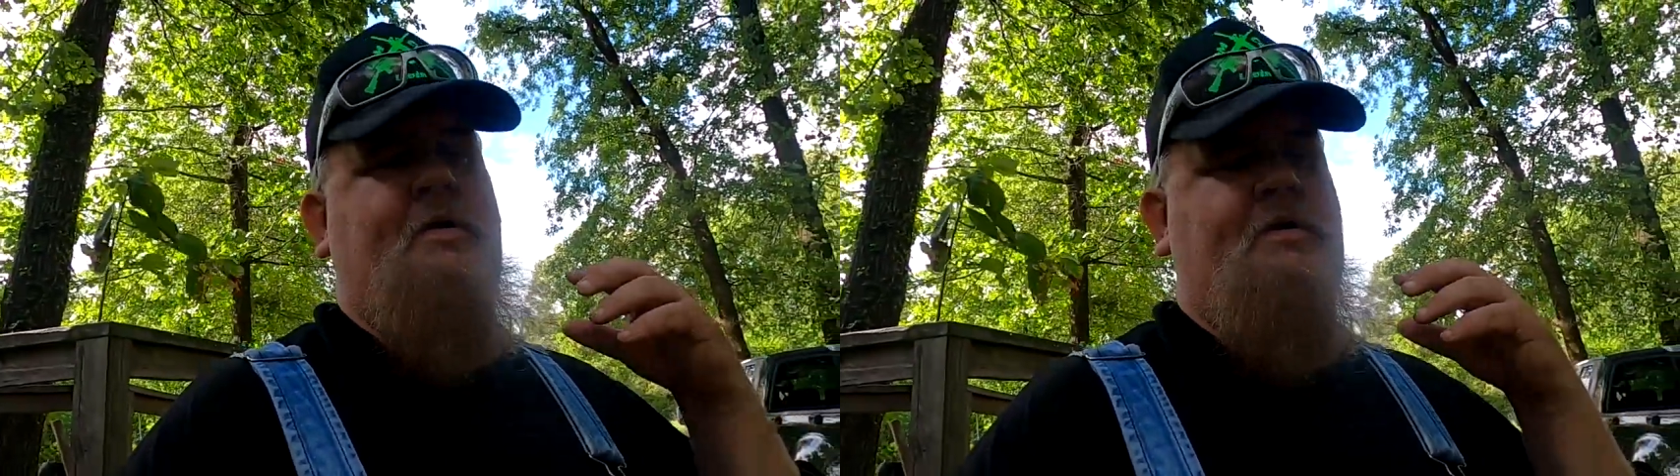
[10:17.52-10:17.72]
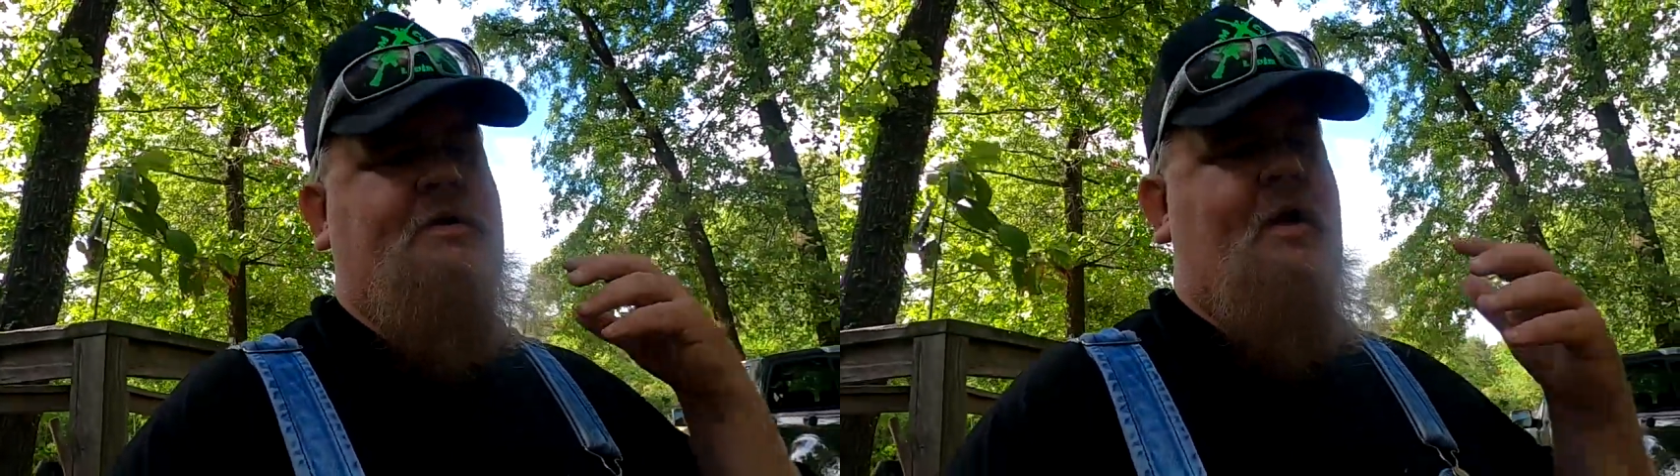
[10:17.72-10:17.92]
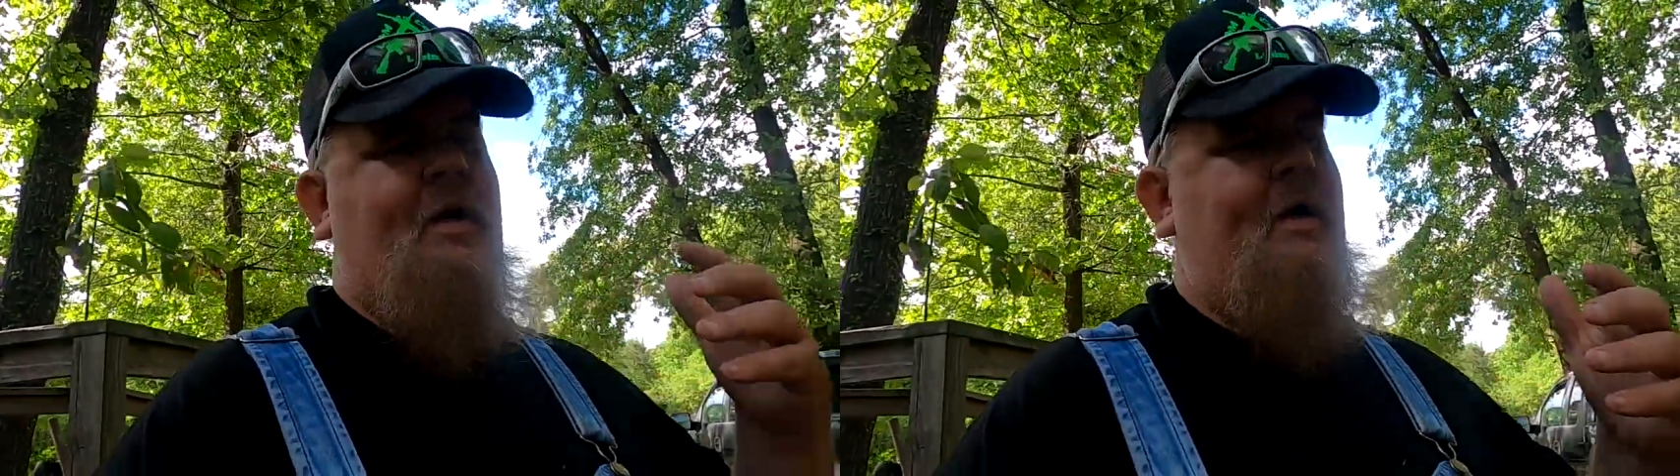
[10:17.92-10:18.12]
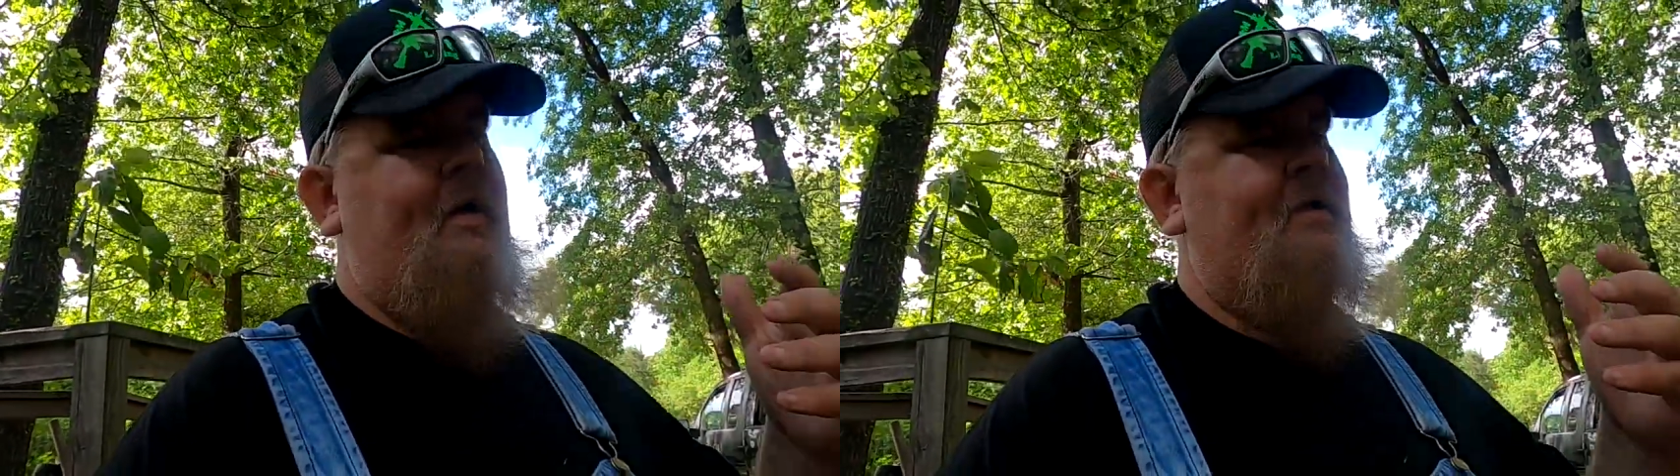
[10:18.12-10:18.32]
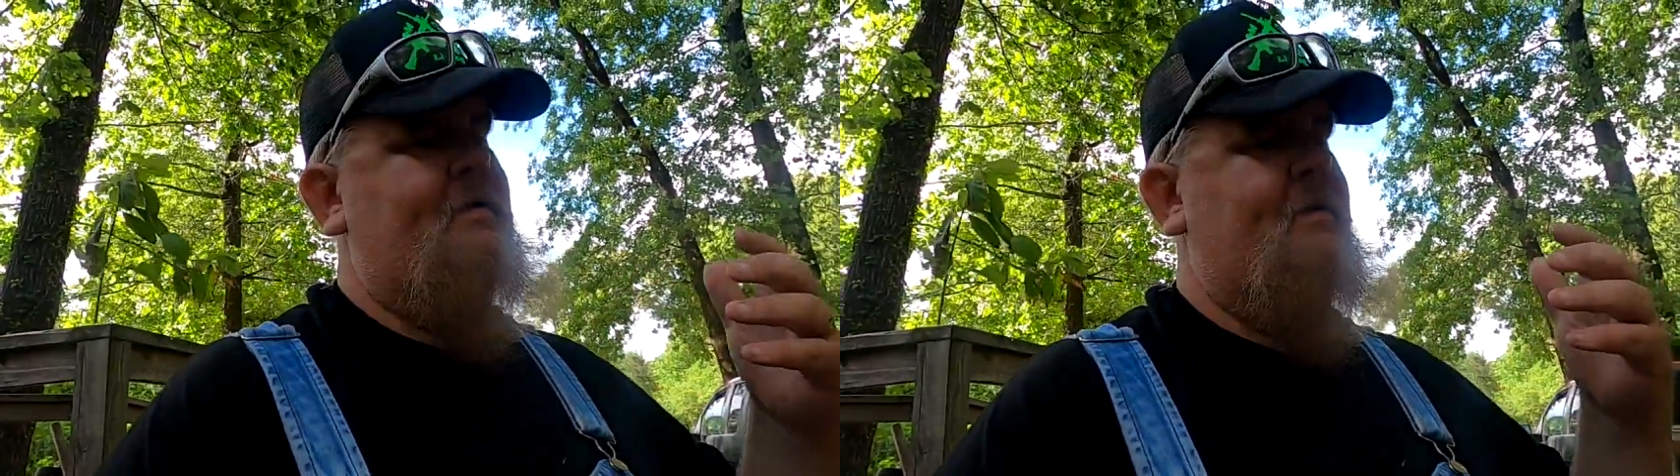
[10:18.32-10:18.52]
the
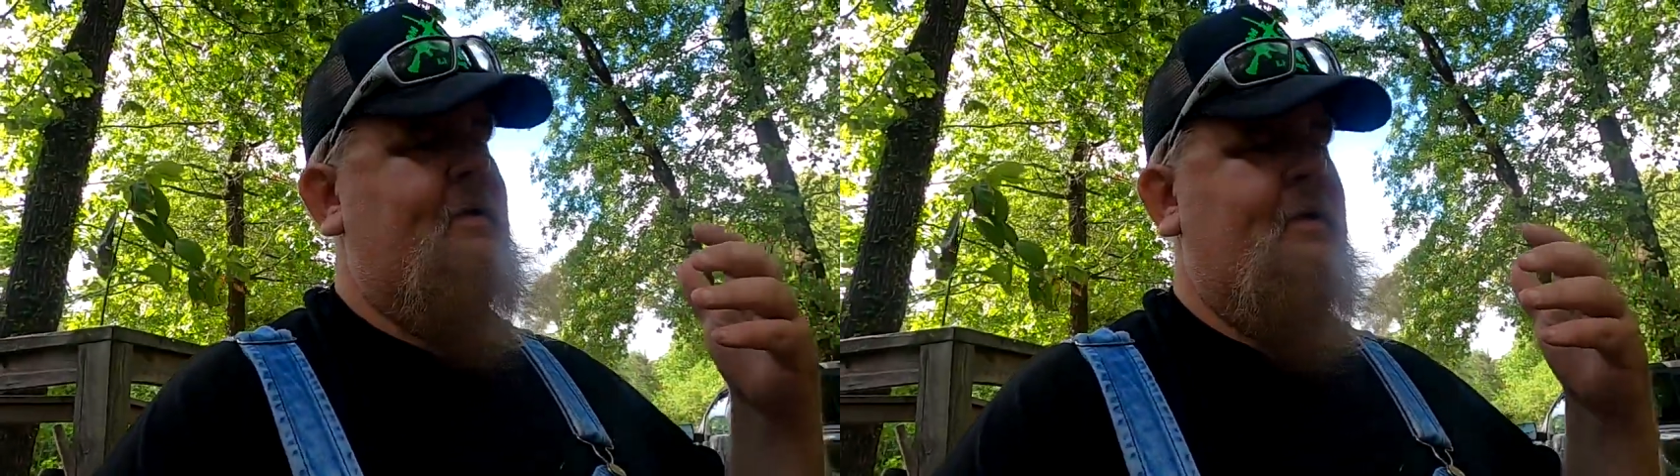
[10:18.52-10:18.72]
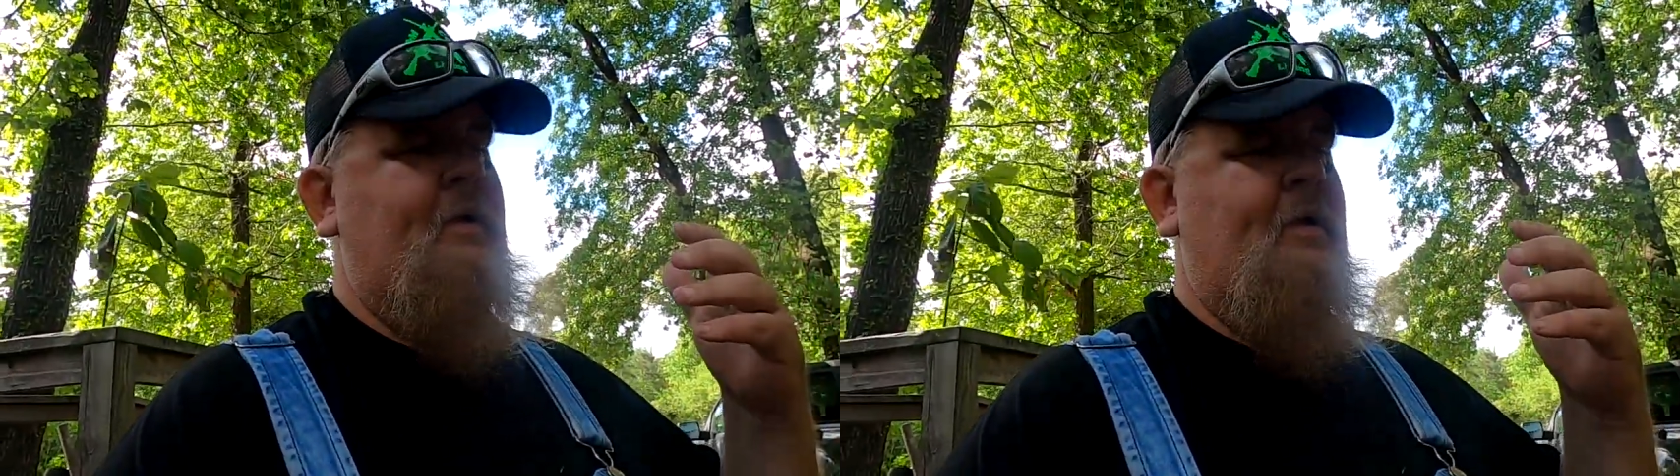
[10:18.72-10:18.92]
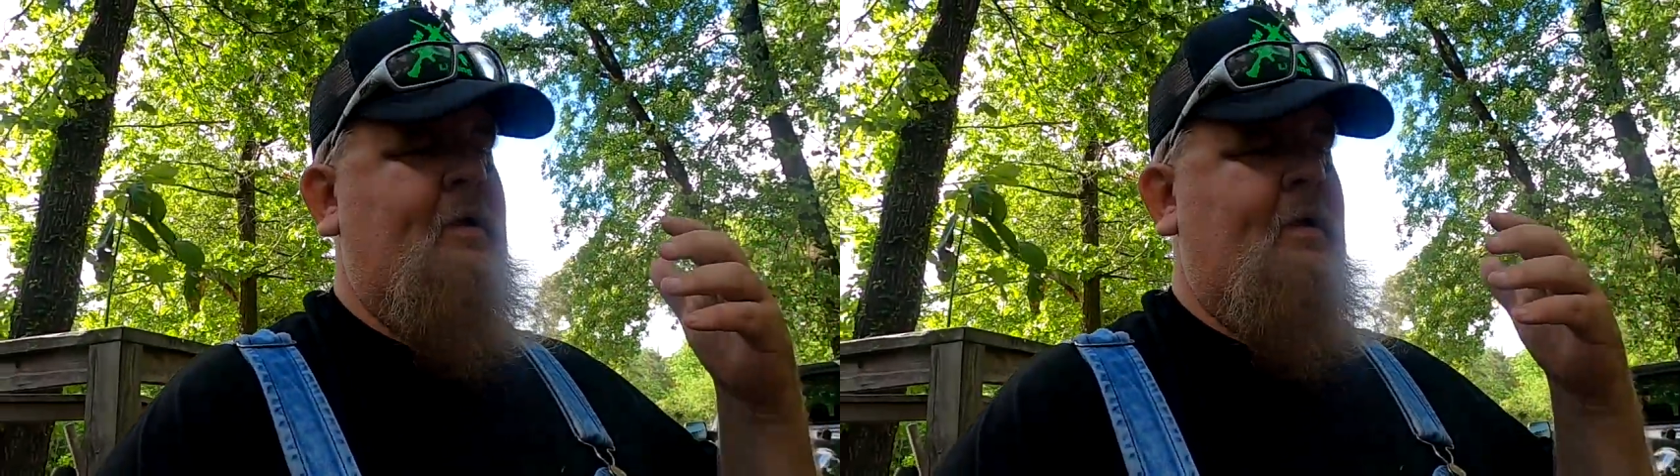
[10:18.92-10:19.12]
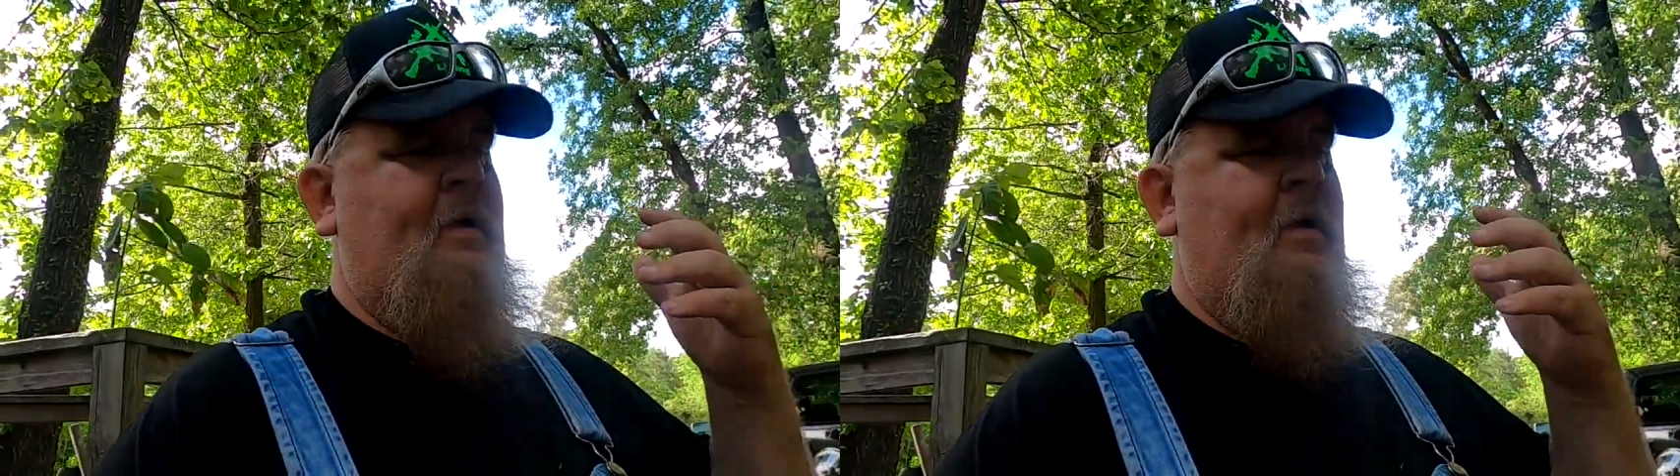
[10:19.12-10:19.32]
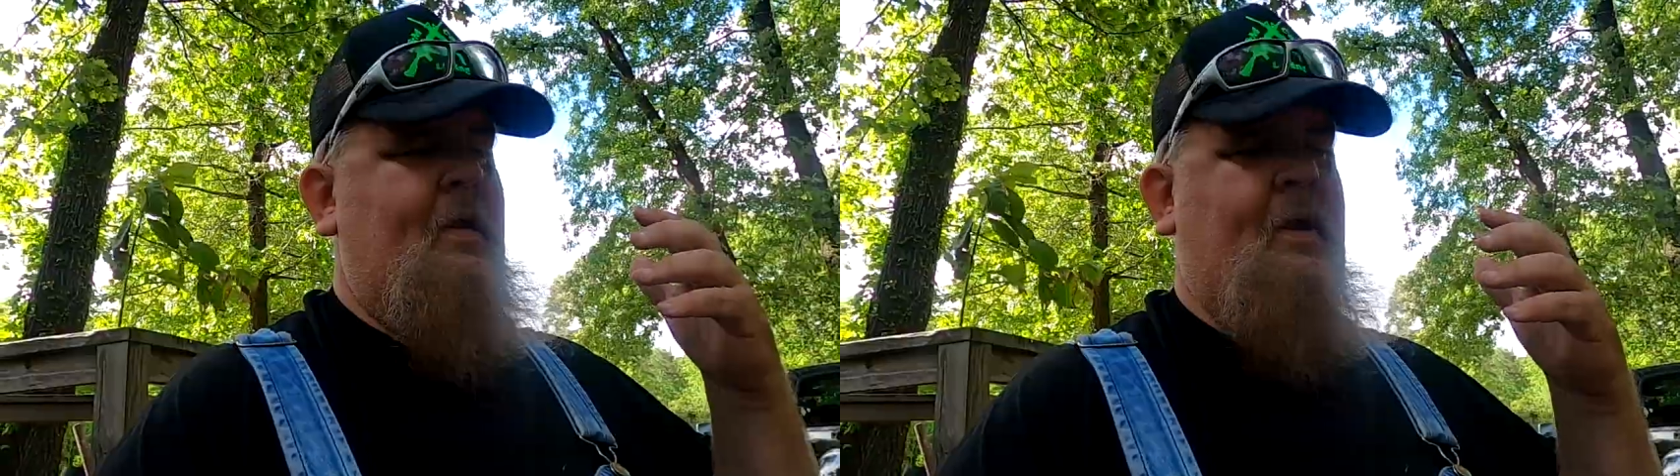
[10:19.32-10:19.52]
shares.
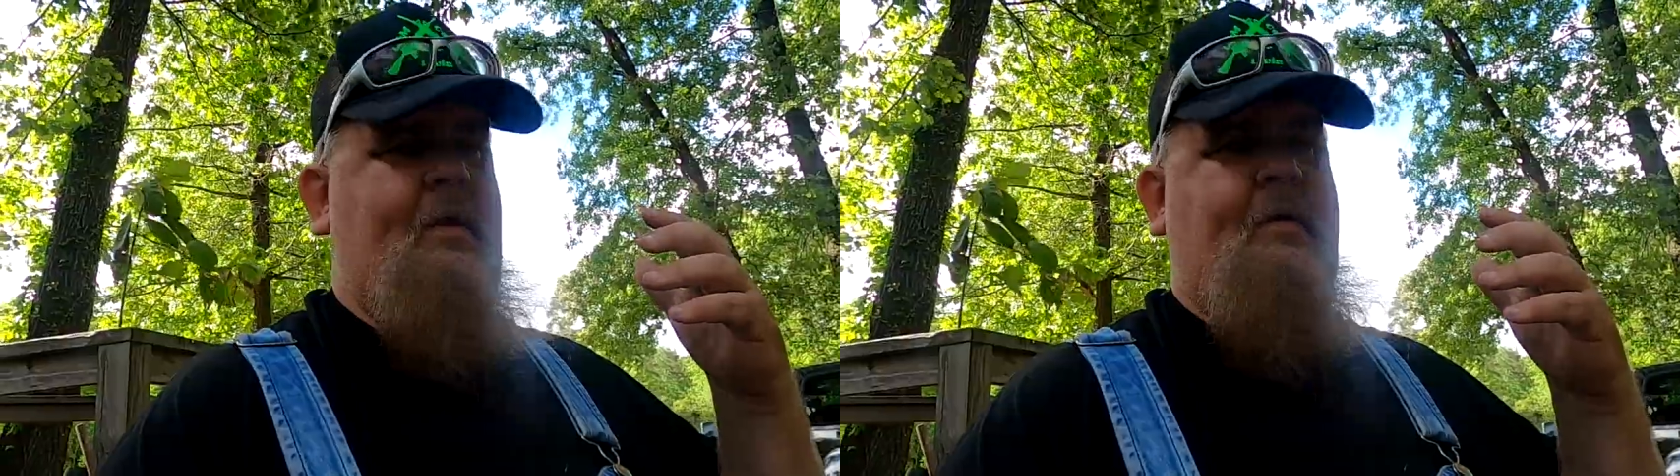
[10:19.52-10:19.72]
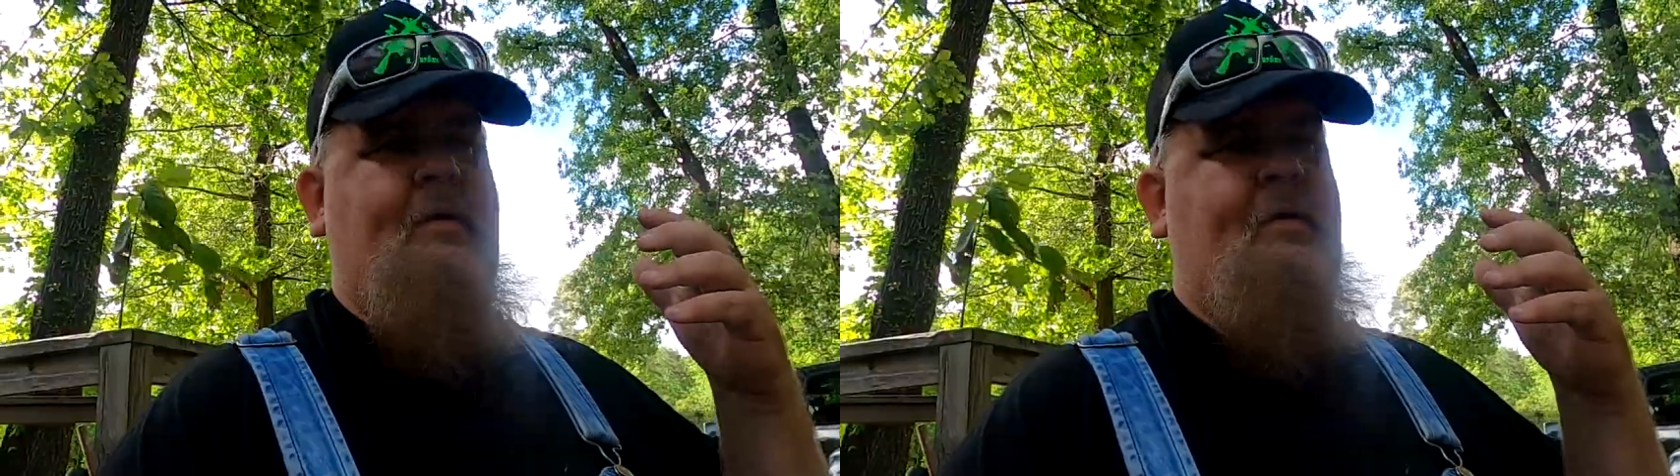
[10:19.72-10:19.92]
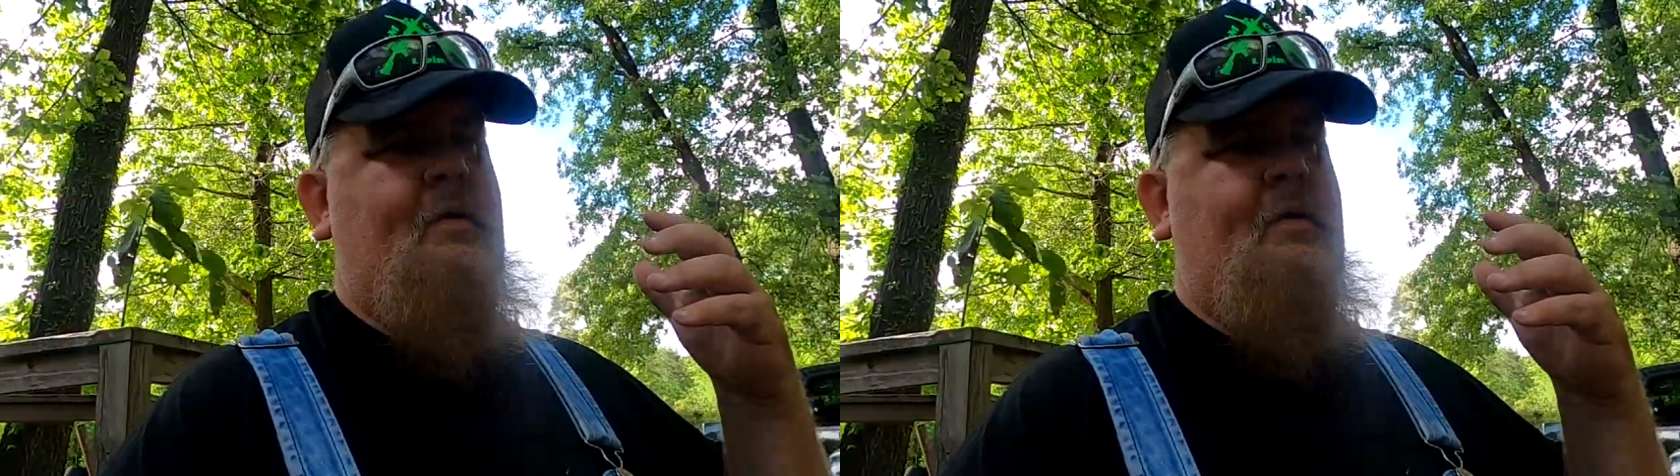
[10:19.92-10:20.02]
And